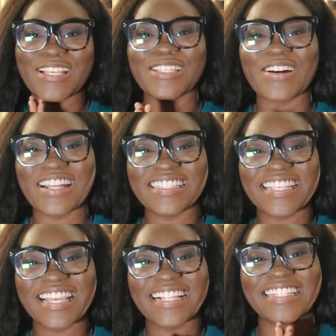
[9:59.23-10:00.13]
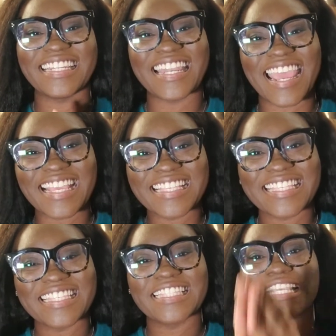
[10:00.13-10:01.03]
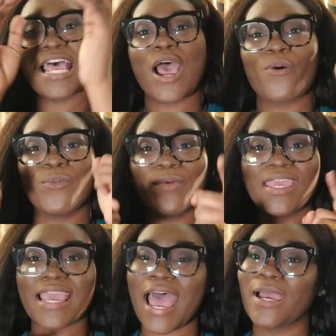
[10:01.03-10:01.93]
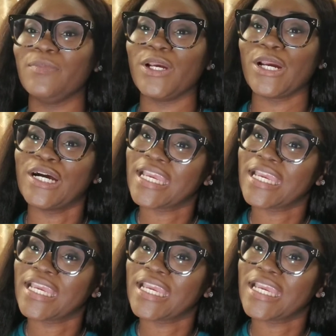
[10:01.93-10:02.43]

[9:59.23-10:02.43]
So until next week, I am your girl,